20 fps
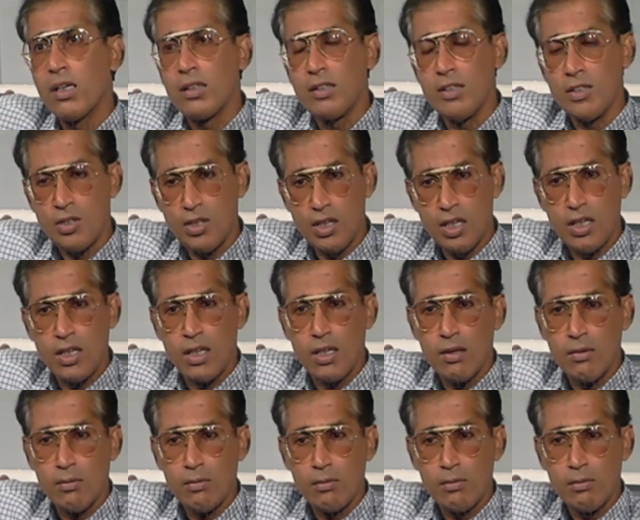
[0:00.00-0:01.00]
this area
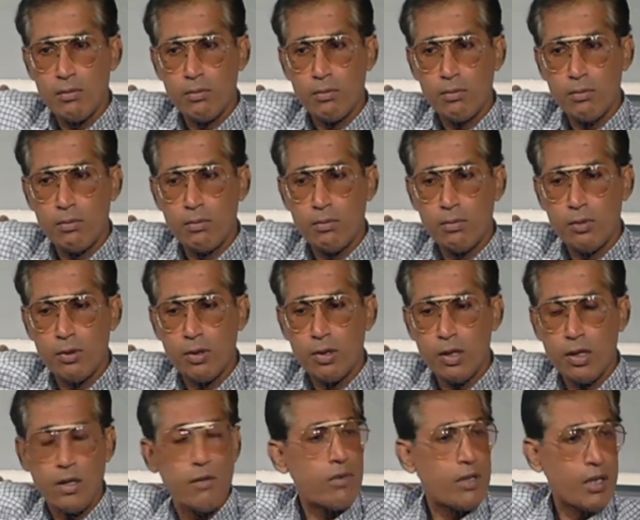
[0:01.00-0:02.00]

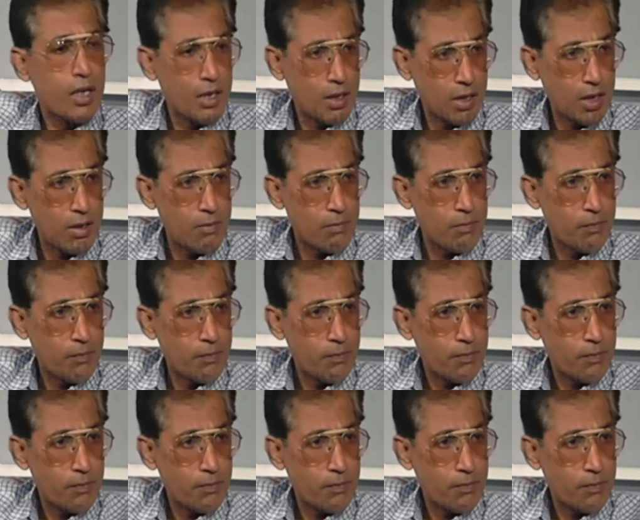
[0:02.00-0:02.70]
with our team